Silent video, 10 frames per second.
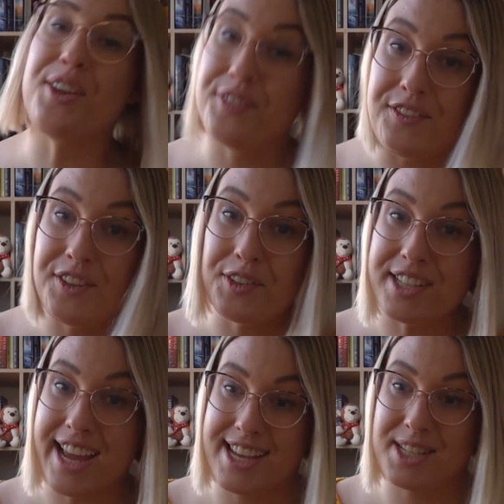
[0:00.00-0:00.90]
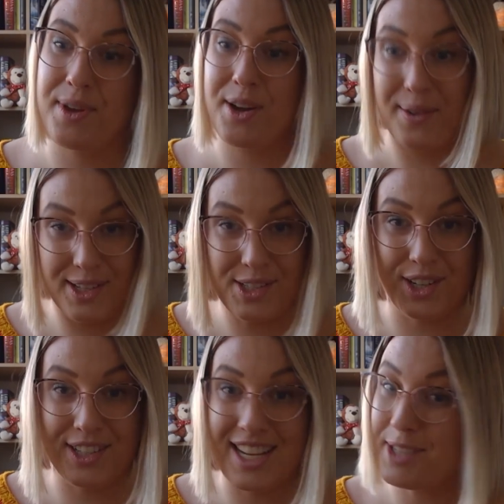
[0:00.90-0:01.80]
54 days, we are going
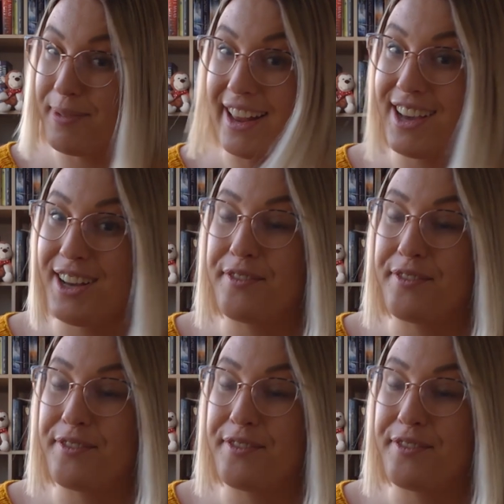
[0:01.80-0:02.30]
to Tasmania